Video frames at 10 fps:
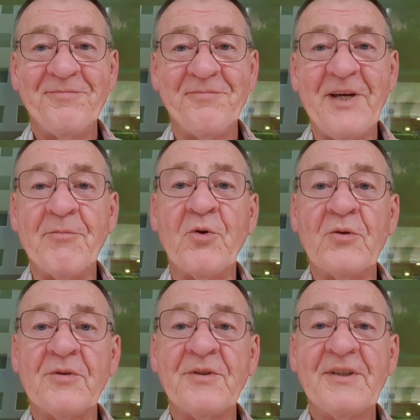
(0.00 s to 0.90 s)
Mem
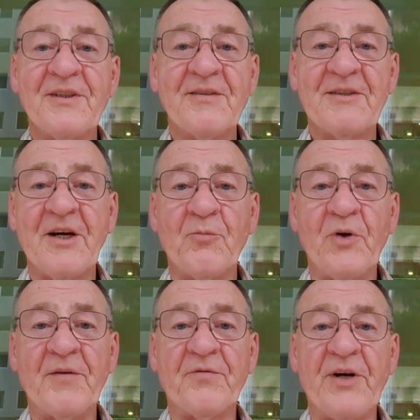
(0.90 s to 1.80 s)
will come
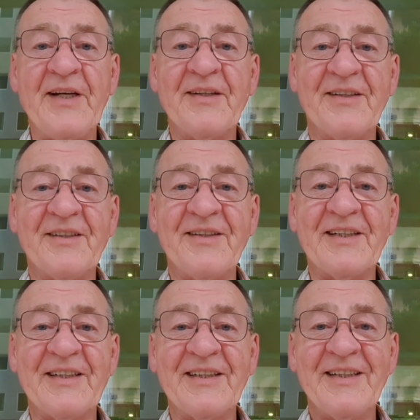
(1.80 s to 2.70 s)
with a friend,
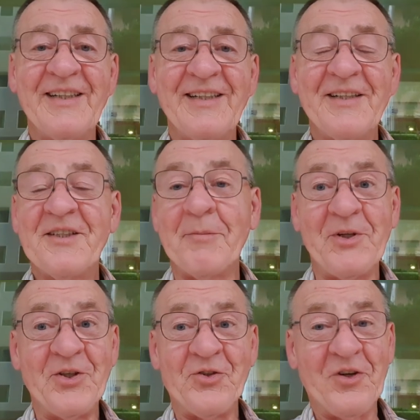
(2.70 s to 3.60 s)
and
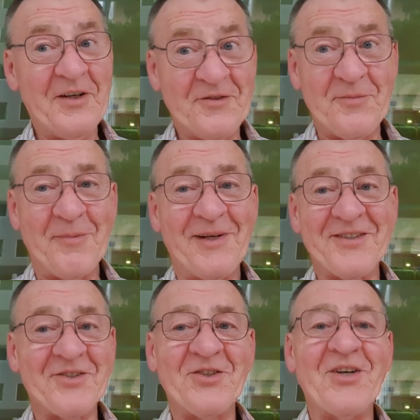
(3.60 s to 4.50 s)
somebody who drives. Mem
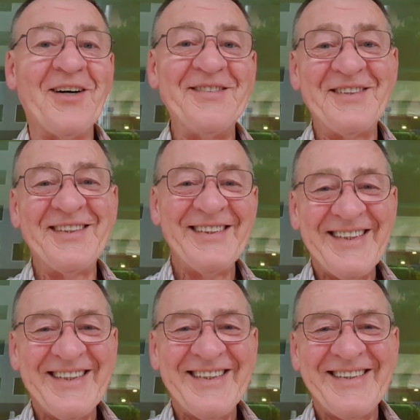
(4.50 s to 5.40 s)
doesn't drive.
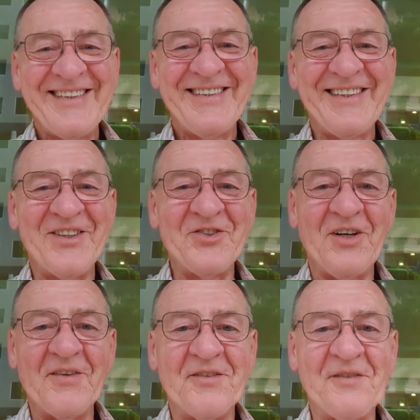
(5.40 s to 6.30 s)
They'll
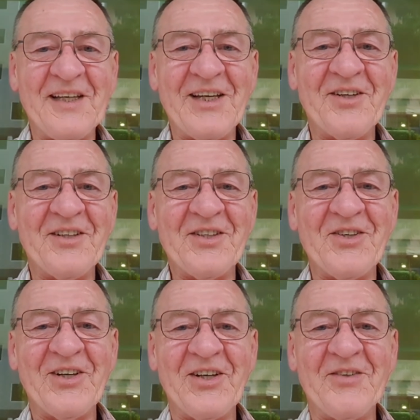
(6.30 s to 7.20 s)
drive the Vigo, the
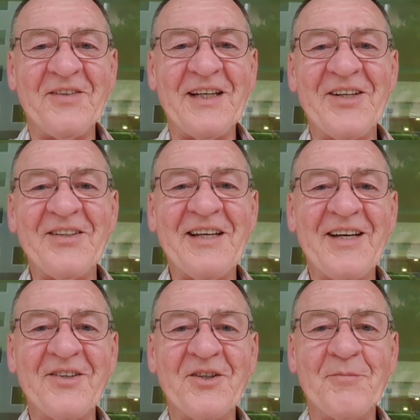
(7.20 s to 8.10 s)
Toyota Vigo,
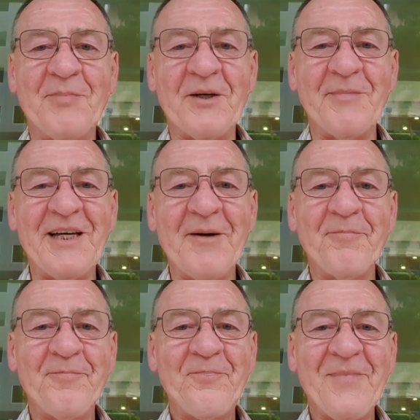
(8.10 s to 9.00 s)
down and pick me
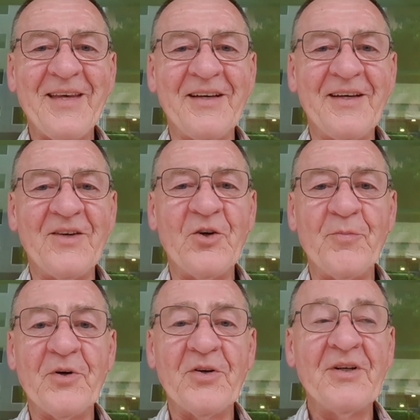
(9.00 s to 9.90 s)
up in
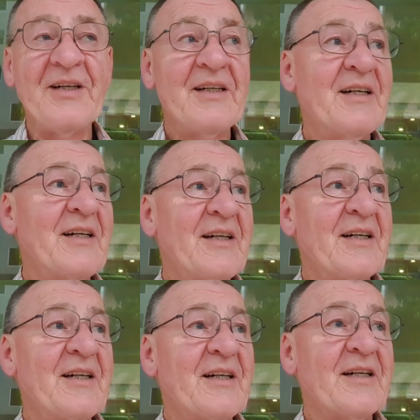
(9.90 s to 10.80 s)
Ubon
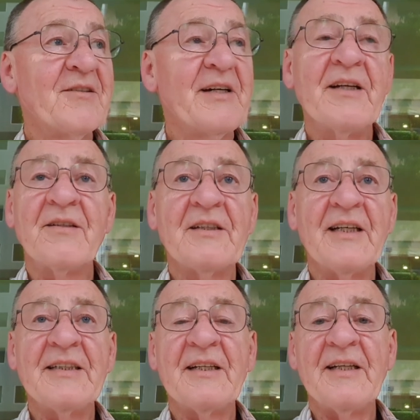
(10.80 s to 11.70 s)
around
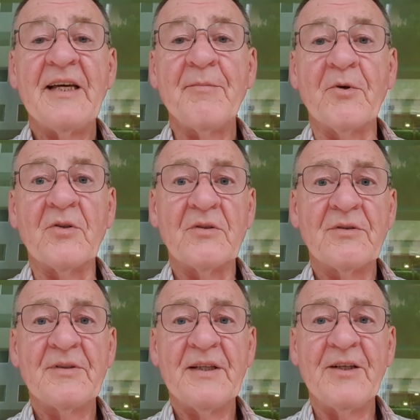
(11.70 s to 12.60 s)
8 a.m.
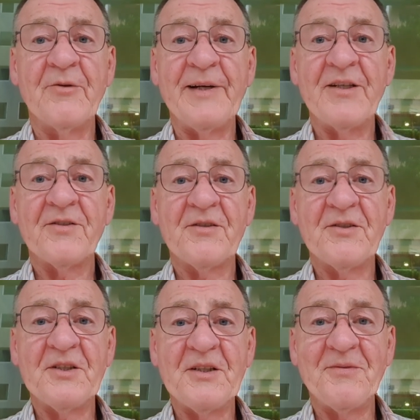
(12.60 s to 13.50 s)
or
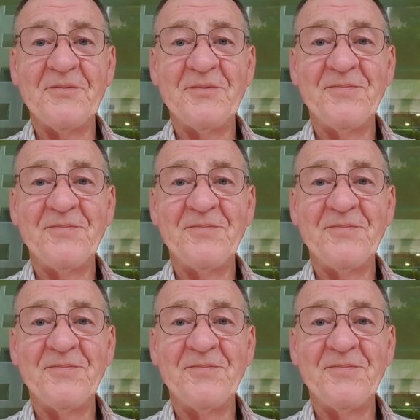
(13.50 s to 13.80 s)
thereabouts.